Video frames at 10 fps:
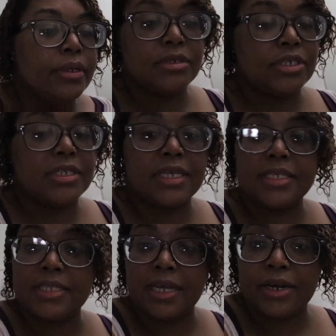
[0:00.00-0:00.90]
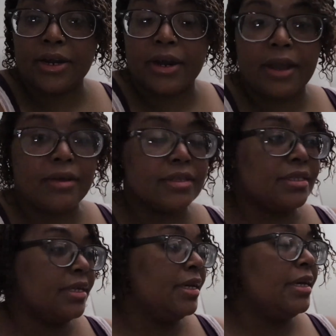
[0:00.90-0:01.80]
She says it's not at her
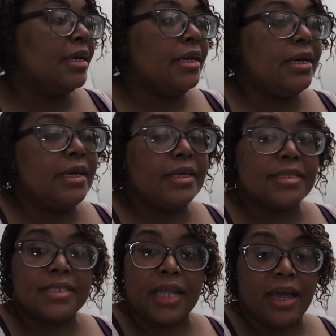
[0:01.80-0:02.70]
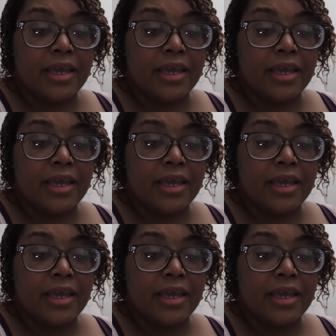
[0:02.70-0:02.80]
house. It's not